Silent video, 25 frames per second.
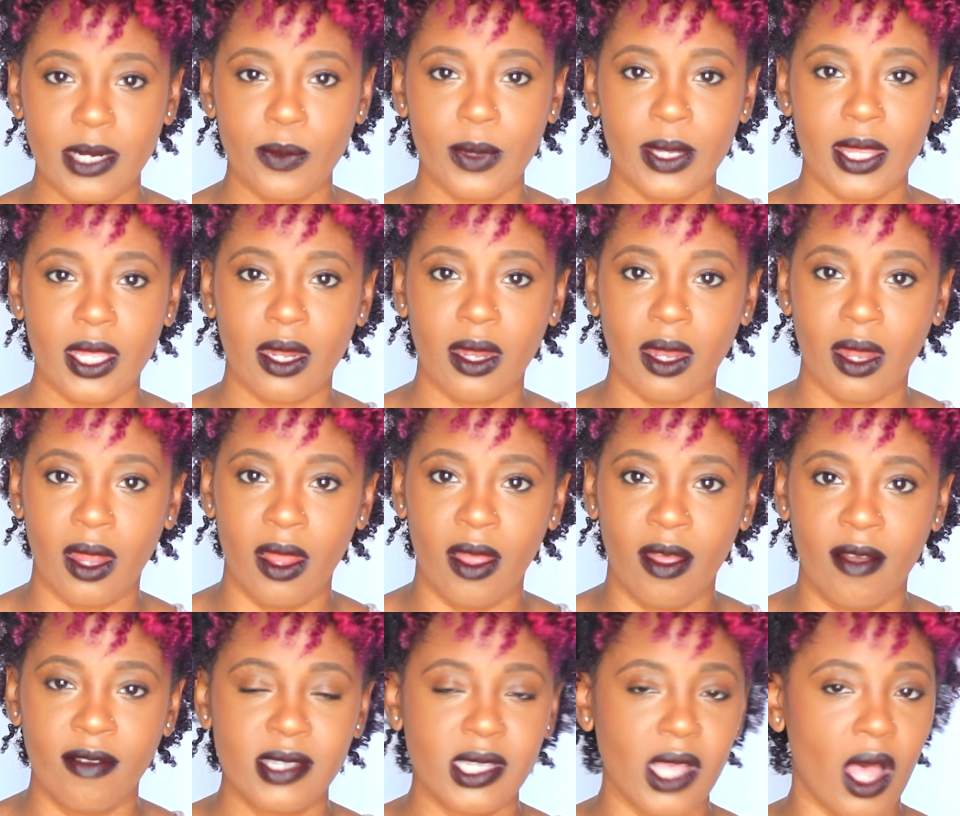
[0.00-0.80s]
it with
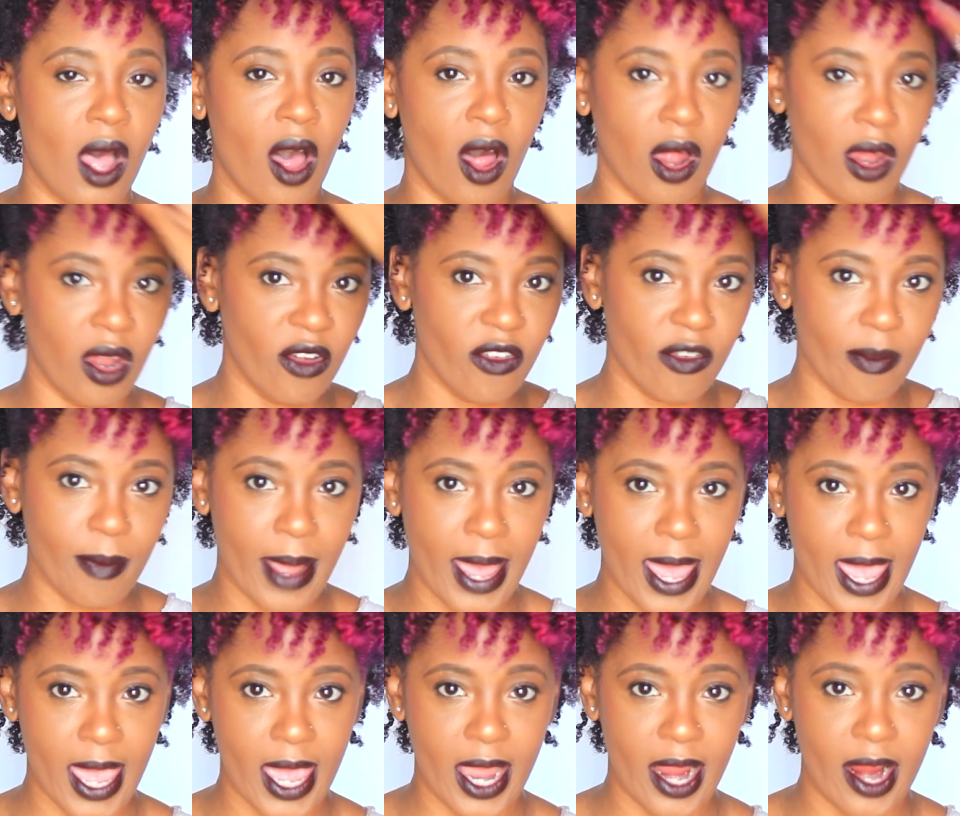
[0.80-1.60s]
gloves all over
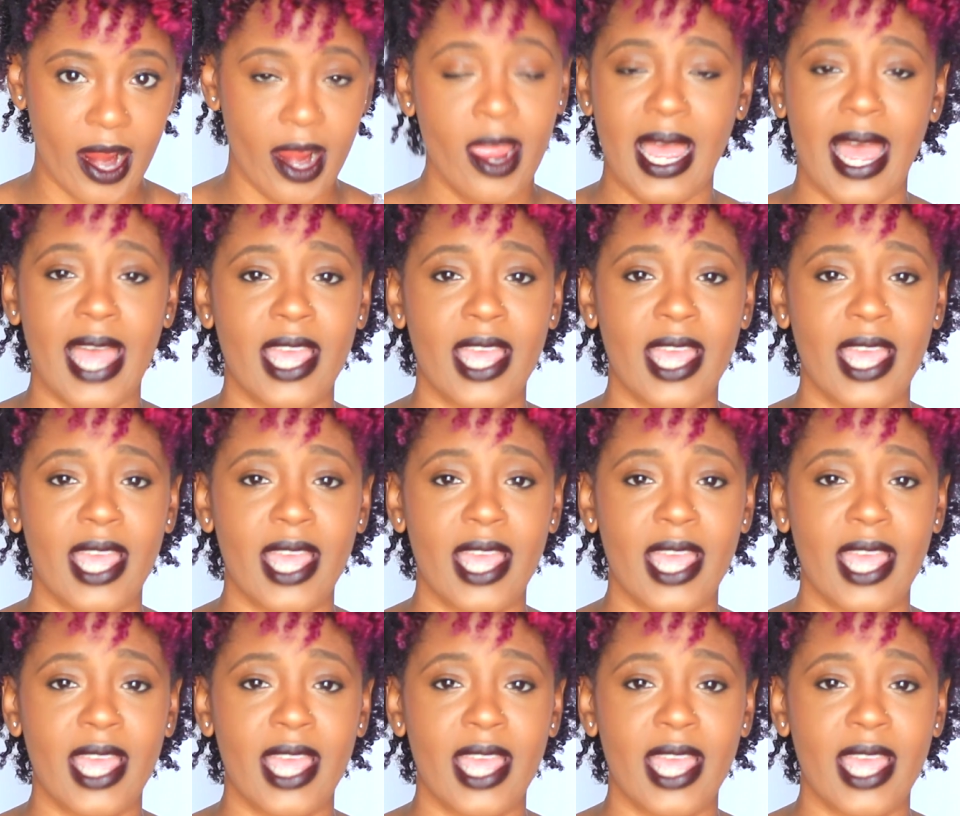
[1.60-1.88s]
my hair.